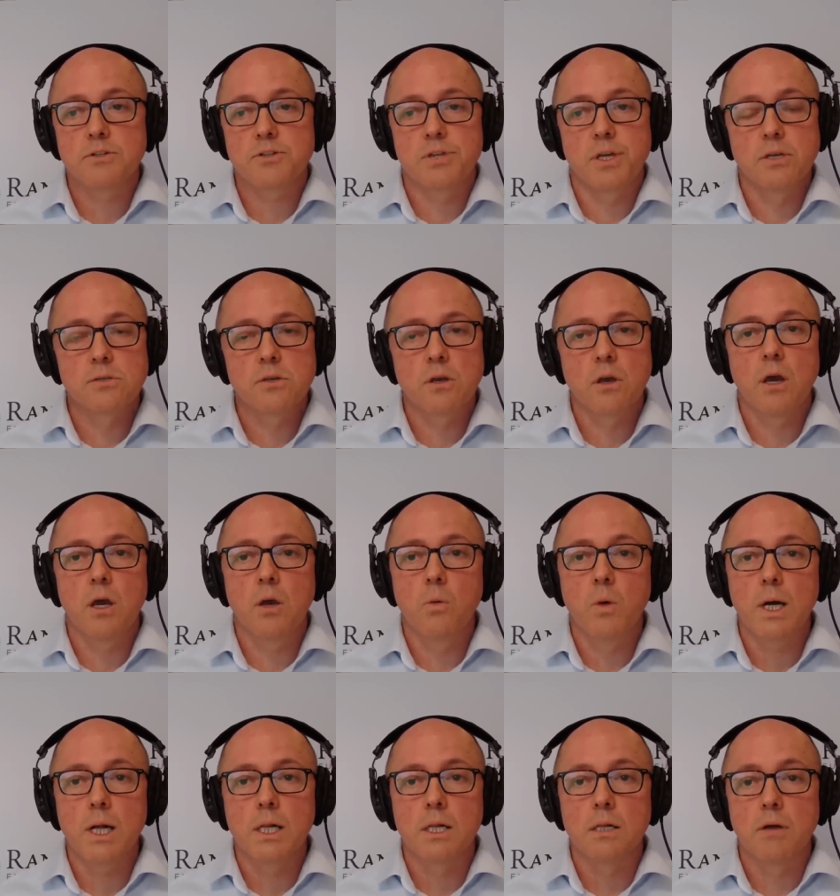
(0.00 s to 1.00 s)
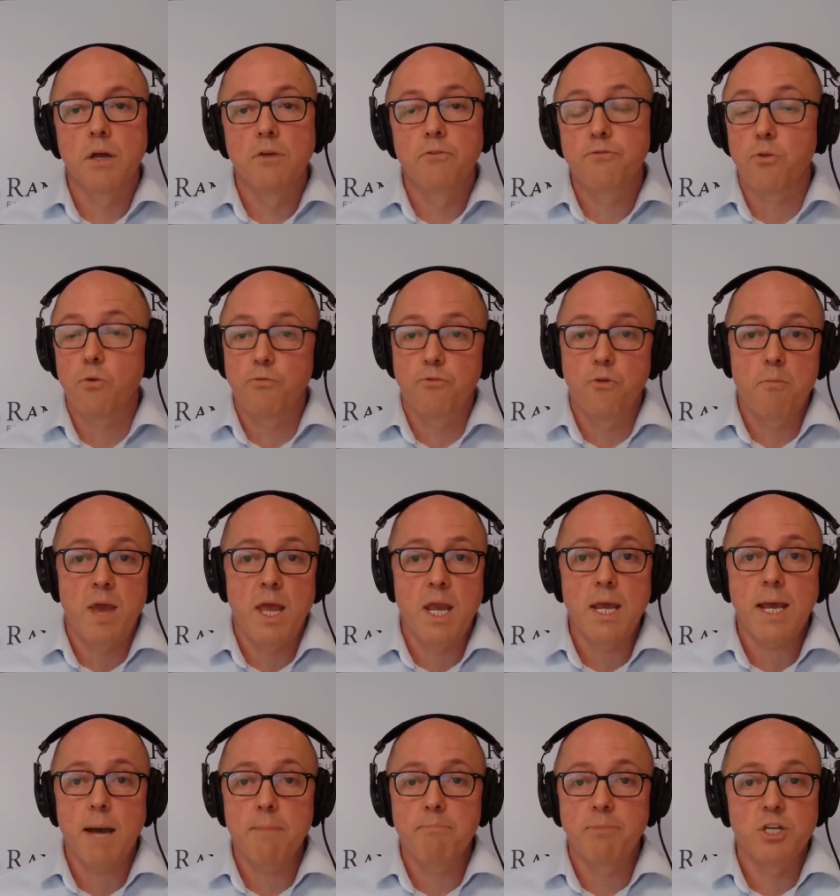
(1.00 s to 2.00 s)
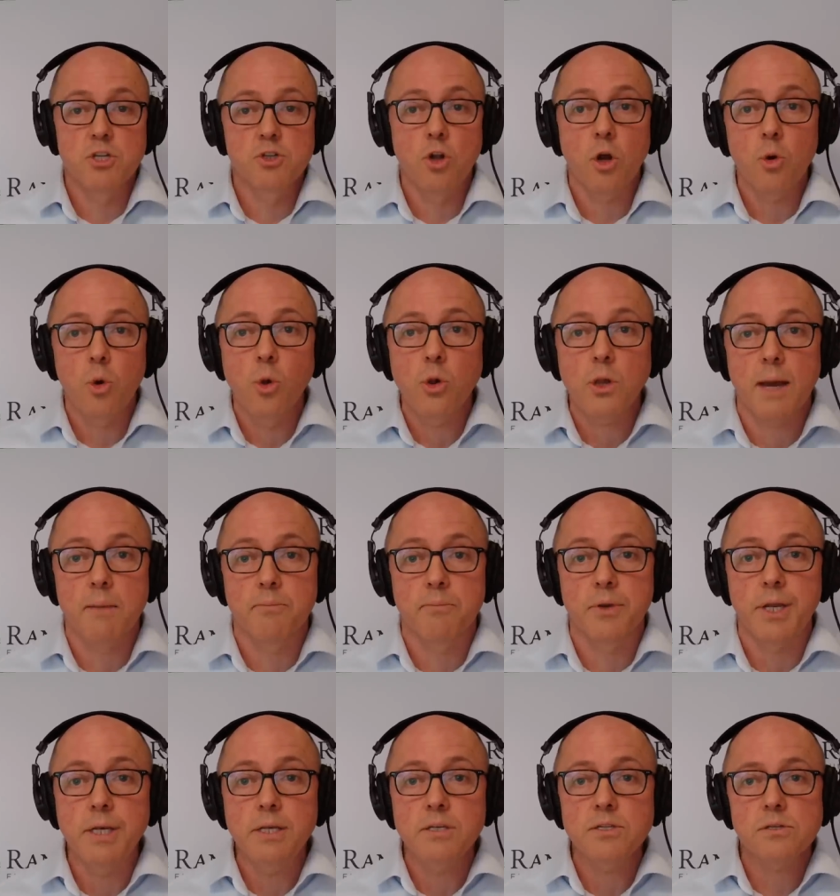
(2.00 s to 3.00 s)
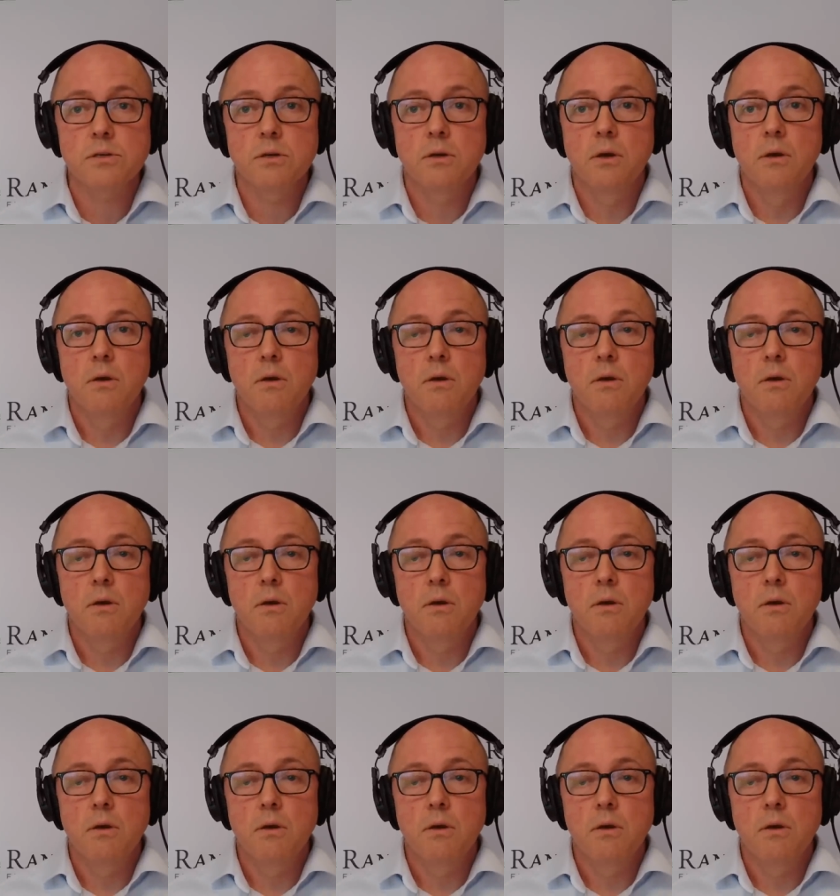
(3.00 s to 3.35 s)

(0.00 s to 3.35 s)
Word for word: things are going well in, for, for many companies, not all companies.